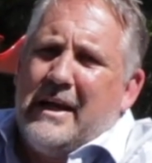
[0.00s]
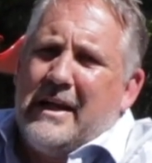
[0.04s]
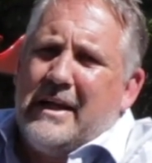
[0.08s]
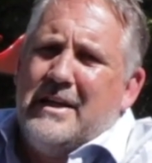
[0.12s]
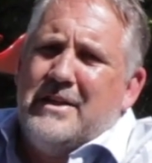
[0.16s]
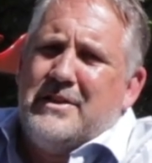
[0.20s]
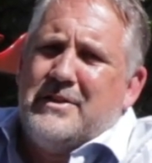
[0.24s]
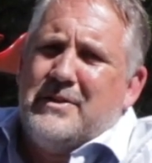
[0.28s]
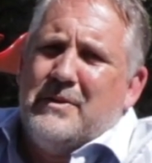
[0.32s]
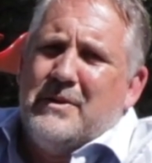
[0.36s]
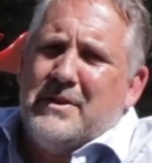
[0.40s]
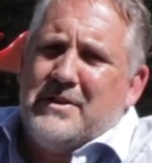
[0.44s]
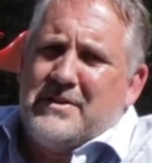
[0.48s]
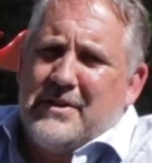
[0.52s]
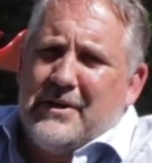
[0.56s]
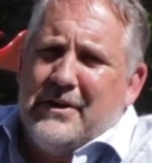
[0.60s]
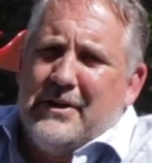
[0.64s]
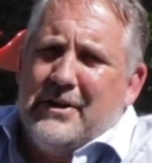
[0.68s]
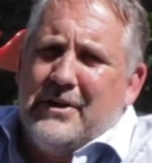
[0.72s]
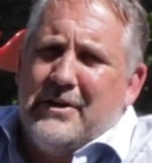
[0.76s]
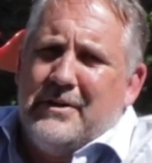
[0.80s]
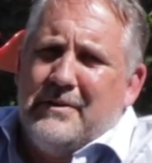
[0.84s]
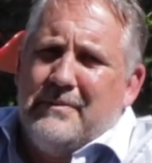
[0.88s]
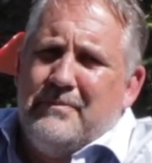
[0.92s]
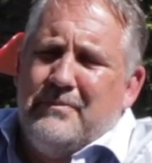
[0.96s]
into a
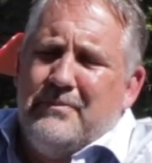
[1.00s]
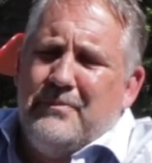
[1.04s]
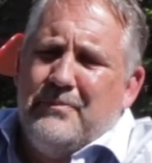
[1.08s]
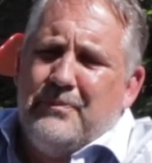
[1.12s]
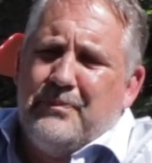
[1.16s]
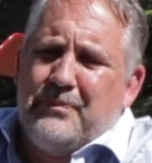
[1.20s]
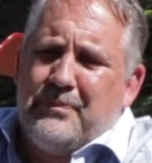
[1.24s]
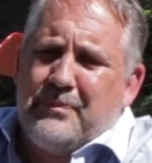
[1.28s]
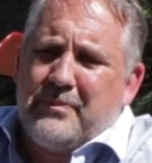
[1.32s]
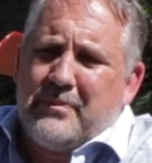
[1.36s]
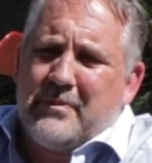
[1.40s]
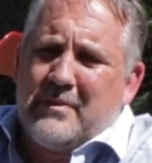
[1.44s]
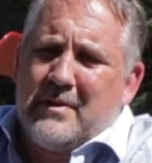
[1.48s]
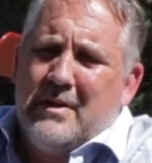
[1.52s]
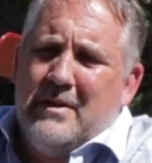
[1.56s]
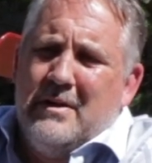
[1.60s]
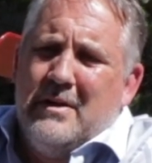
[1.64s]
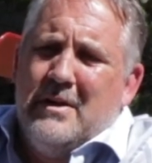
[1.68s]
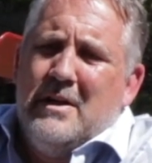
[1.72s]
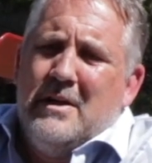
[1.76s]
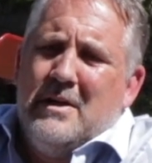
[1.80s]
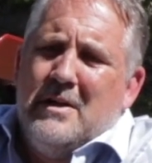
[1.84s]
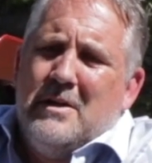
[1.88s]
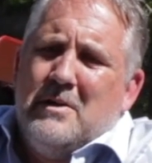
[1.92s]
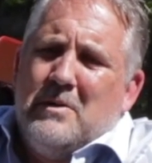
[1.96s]
turn
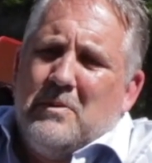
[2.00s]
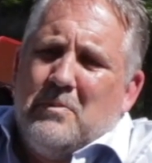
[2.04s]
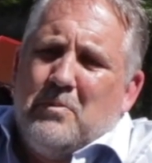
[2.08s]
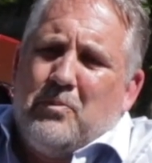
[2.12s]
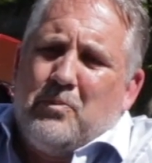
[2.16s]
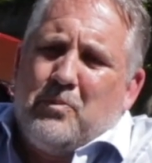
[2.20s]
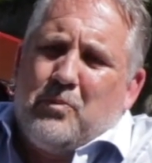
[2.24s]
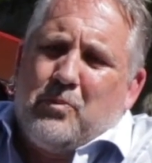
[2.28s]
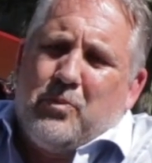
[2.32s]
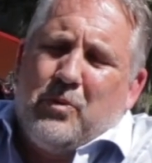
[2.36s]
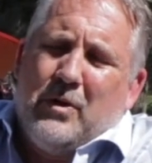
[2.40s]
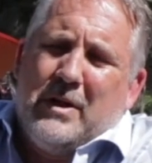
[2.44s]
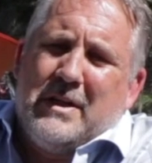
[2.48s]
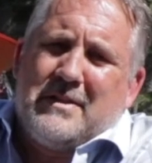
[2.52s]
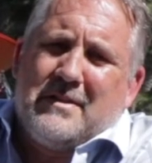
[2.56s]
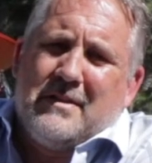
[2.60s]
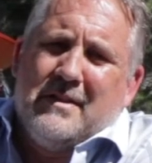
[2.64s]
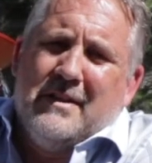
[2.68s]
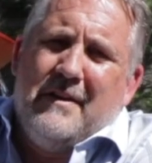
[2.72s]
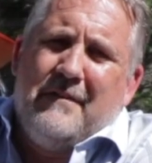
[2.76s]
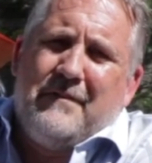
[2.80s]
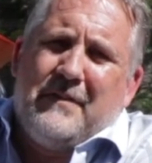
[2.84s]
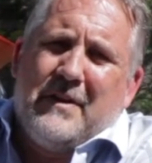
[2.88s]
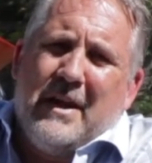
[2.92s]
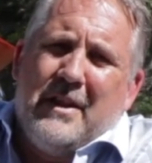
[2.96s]
freaks
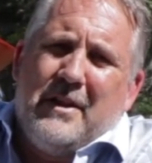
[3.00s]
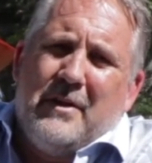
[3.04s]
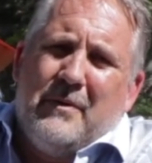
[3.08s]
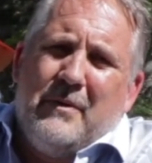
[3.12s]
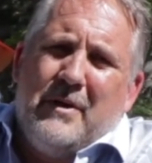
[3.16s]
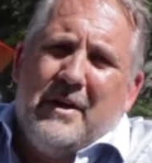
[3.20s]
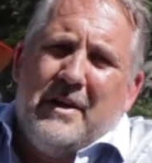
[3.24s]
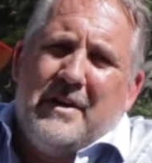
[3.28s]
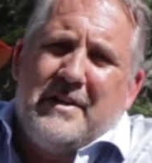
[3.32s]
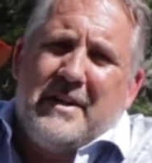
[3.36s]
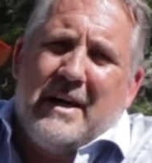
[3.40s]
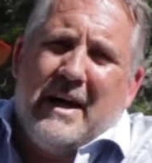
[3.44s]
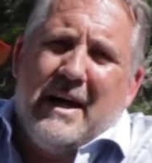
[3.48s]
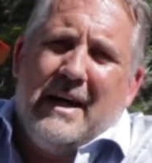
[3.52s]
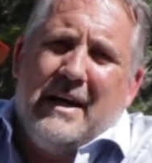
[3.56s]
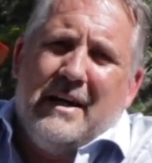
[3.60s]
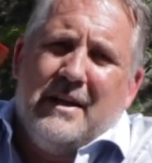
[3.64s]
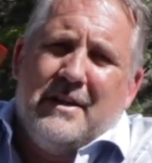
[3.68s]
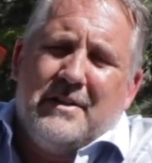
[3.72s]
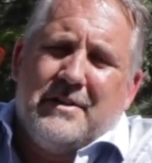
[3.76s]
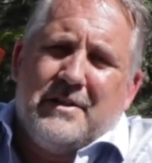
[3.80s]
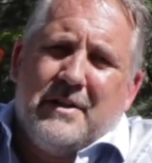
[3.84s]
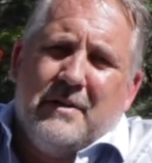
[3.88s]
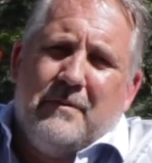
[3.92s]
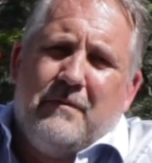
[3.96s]
lift on the rear
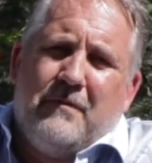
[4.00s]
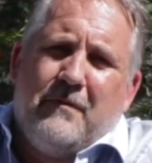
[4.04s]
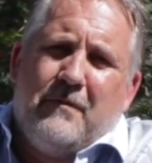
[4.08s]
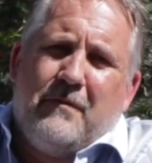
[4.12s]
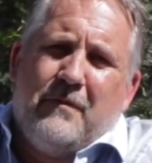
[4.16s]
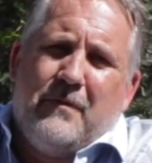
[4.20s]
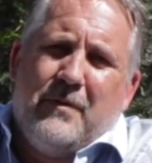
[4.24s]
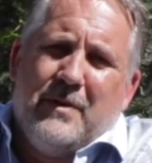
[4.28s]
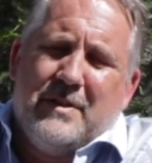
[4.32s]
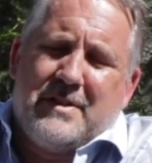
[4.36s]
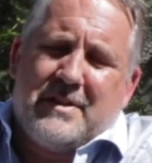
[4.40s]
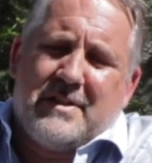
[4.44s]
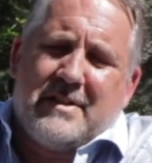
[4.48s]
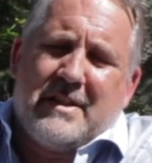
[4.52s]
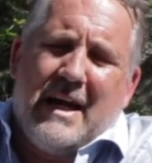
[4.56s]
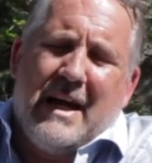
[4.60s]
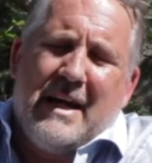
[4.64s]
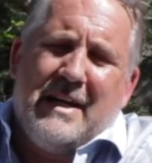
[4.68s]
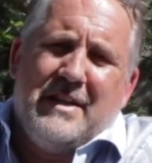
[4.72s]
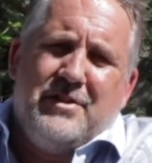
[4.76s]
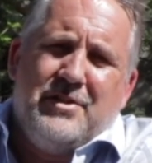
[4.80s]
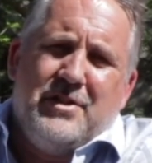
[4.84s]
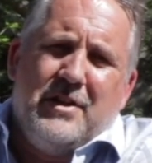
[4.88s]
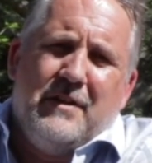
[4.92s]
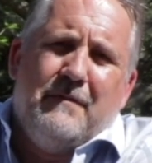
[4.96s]
tires and puts
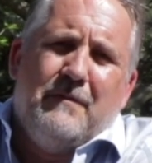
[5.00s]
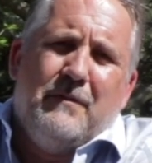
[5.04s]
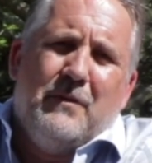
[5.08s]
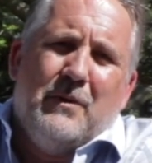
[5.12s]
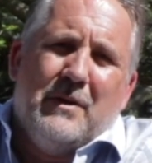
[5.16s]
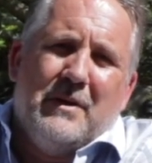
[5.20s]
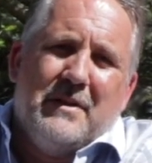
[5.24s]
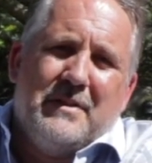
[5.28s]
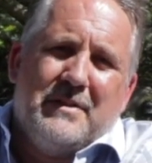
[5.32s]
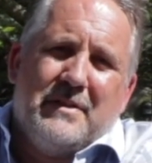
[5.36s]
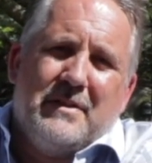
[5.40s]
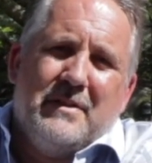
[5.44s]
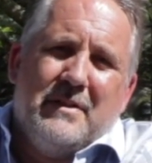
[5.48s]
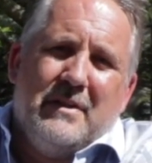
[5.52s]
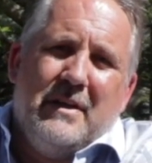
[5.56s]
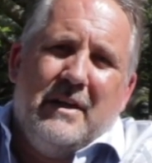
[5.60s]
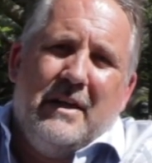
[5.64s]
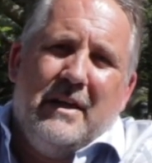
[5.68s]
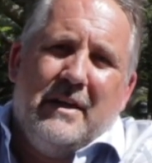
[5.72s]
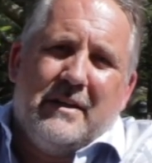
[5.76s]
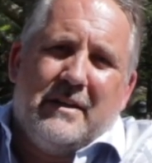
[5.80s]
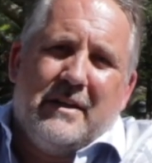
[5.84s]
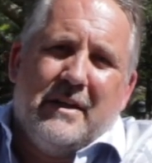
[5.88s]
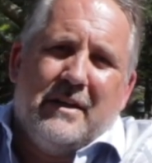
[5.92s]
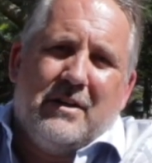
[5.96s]
side G-force
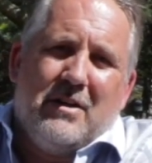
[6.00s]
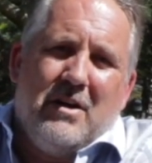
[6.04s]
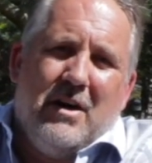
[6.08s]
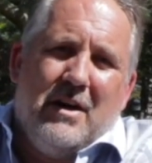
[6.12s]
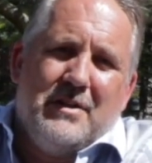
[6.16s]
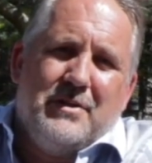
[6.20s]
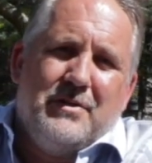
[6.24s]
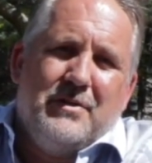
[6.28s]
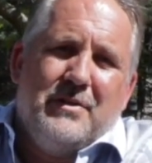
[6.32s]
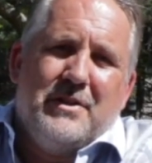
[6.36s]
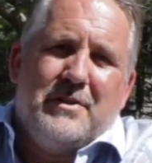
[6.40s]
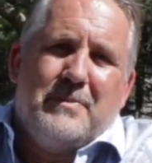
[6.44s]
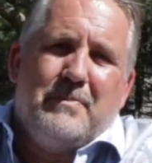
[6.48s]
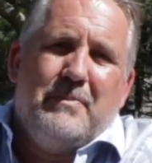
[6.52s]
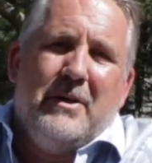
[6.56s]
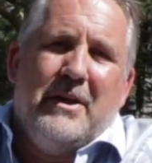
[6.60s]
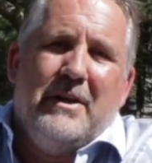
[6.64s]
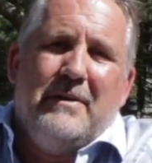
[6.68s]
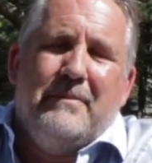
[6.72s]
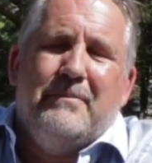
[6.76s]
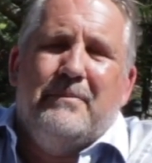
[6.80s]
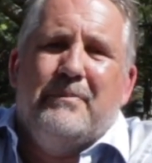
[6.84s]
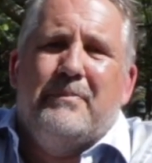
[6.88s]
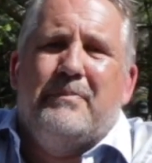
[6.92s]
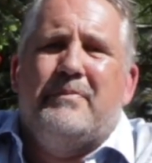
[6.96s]
and can cause you to spin.